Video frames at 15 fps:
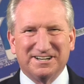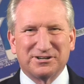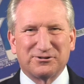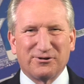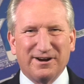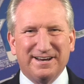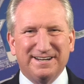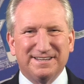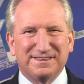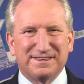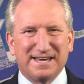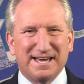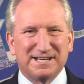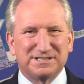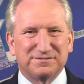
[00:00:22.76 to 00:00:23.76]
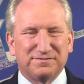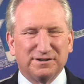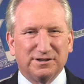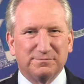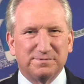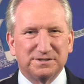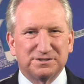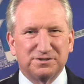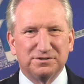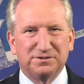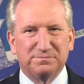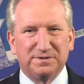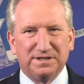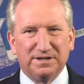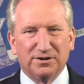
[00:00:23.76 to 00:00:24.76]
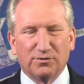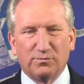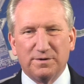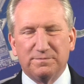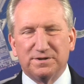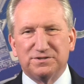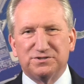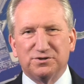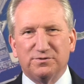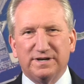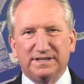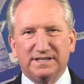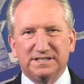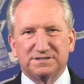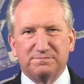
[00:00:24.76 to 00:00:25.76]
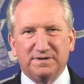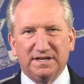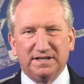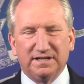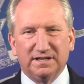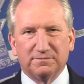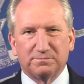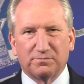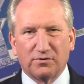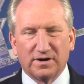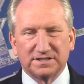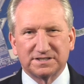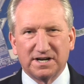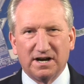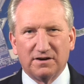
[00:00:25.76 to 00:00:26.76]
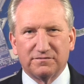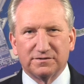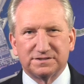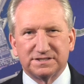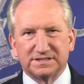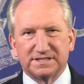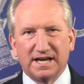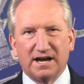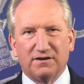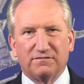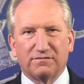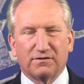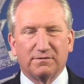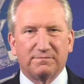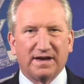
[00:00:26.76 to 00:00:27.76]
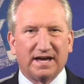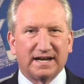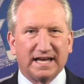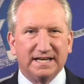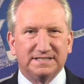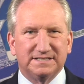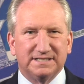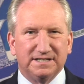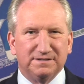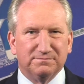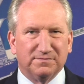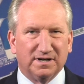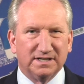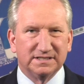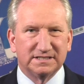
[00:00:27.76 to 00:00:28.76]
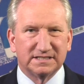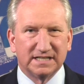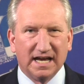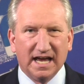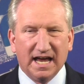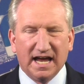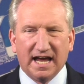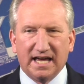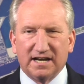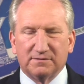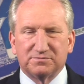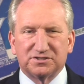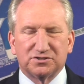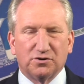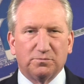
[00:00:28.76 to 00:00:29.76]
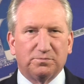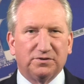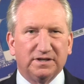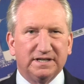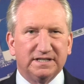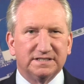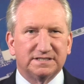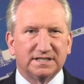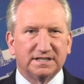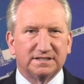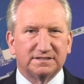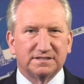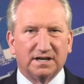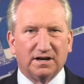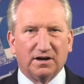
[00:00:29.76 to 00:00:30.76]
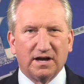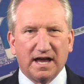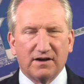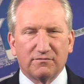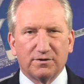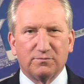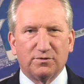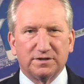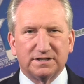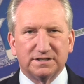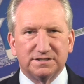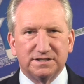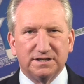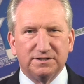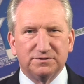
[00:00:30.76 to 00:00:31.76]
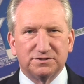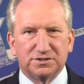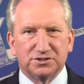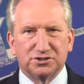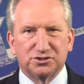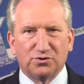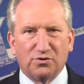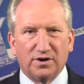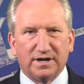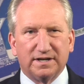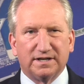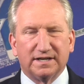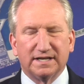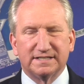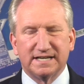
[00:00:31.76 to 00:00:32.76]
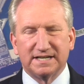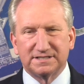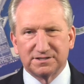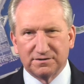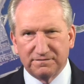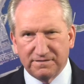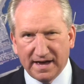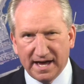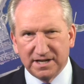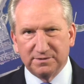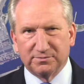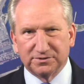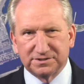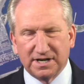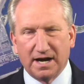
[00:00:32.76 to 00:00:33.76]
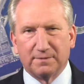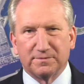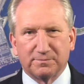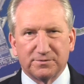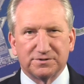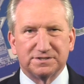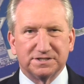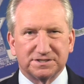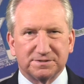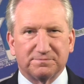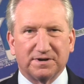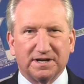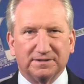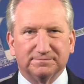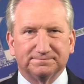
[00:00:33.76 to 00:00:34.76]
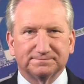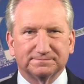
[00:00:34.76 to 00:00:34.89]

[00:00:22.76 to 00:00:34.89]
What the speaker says: Great, and thanks, Philip. It's good to be here. We've been doing these media press conferences now for about 18 months, and I'm so pleased that everyone continues to join and takes their valuable time to participate.